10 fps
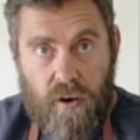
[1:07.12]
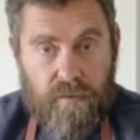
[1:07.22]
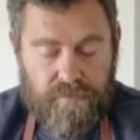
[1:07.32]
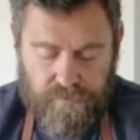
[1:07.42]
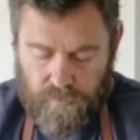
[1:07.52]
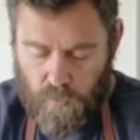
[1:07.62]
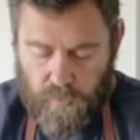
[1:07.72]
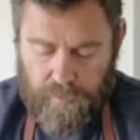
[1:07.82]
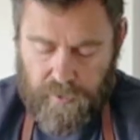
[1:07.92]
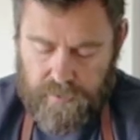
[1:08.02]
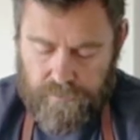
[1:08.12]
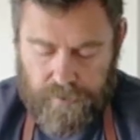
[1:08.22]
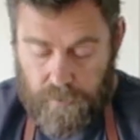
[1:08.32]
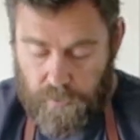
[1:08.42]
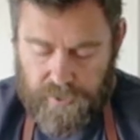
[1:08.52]
of where
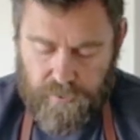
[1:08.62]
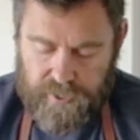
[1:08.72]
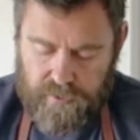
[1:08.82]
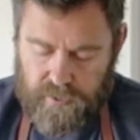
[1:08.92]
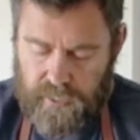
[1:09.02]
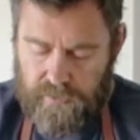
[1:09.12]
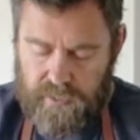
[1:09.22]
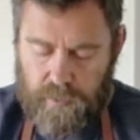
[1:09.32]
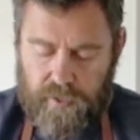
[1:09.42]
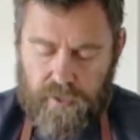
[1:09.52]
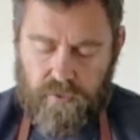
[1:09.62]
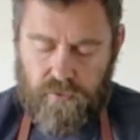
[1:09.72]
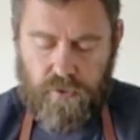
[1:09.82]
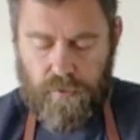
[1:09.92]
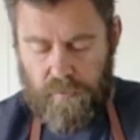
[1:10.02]
the rest of the scarf is going to be going
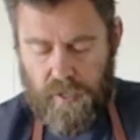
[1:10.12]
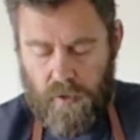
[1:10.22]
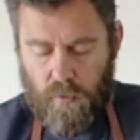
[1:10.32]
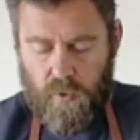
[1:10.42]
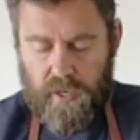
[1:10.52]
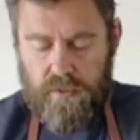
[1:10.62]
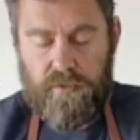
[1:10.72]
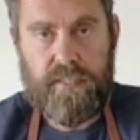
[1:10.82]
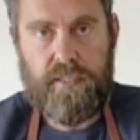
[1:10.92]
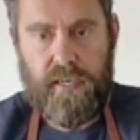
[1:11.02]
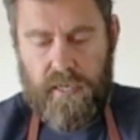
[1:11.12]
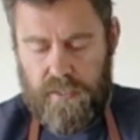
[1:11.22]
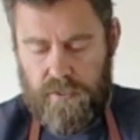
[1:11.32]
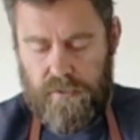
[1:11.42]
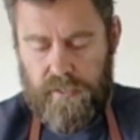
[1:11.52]
through. What I do is then I
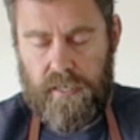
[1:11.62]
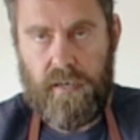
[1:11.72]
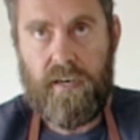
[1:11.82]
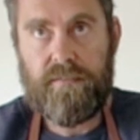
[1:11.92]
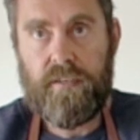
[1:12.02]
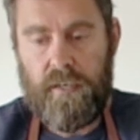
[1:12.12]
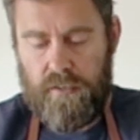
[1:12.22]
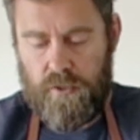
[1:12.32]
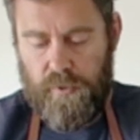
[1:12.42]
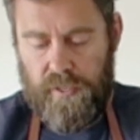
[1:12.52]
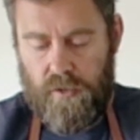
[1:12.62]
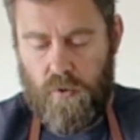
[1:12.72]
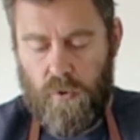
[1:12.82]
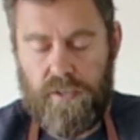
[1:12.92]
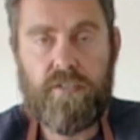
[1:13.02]
turn that knife to where the
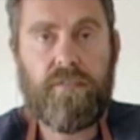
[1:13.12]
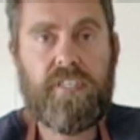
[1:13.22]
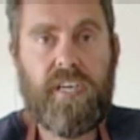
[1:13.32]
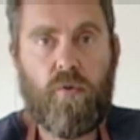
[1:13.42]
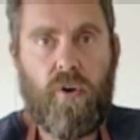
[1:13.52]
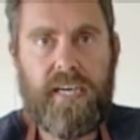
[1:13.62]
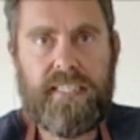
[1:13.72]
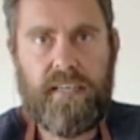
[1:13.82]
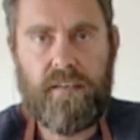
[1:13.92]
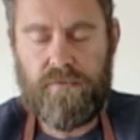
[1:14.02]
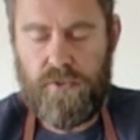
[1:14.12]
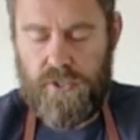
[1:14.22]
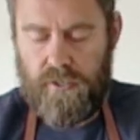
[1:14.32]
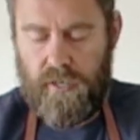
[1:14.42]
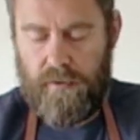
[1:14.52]
corner, this is obviously a right-handed
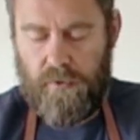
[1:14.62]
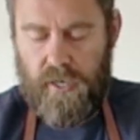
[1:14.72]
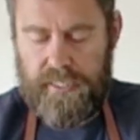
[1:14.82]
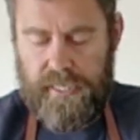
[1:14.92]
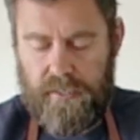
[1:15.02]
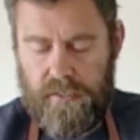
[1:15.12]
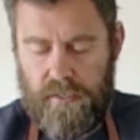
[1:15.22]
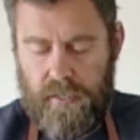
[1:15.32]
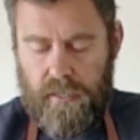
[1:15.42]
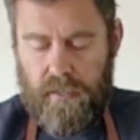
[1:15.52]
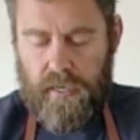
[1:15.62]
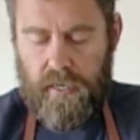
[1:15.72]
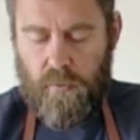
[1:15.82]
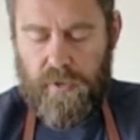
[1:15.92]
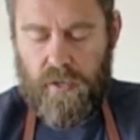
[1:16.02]
version, I'm right-handed,
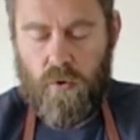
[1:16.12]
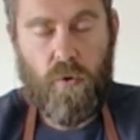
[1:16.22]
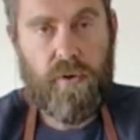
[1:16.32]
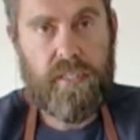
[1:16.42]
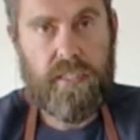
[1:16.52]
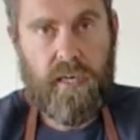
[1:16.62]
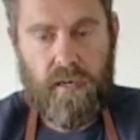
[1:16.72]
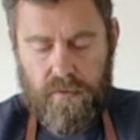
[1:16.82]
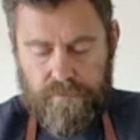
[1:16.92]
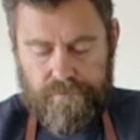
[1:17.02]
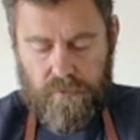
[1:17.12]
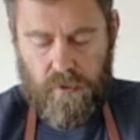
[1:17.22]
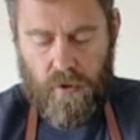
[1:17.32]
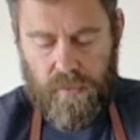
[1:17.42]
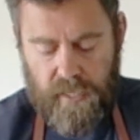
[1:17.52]
where the corner is now
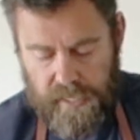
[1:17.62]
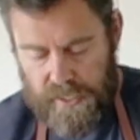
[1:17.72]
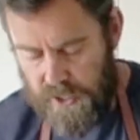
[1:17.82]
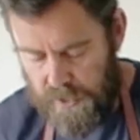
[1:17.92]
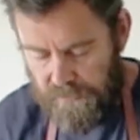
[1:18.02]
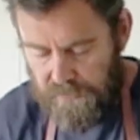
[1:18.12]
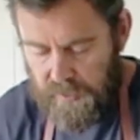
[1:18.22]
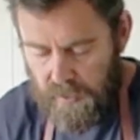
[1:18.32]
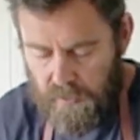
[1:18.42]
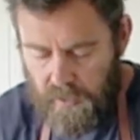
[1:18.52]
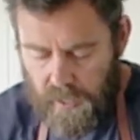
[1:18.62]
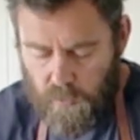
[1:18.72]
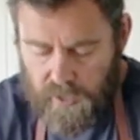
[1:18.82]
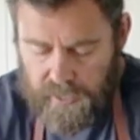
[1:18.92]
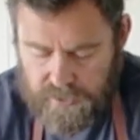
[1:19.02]
on the edge. And
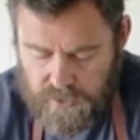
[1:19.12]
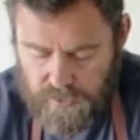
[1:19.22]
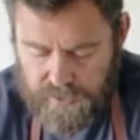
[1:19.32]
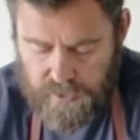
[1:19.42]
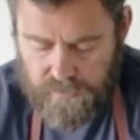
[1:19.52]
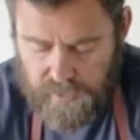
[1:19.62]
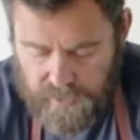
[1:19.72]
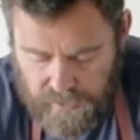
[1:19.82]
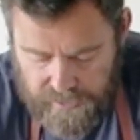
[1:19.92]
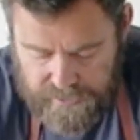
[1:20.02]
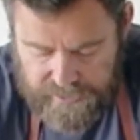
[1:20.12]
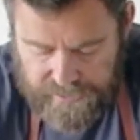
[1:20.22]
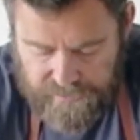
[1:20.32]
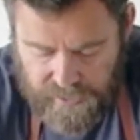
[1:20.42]
what I like to do is over here is get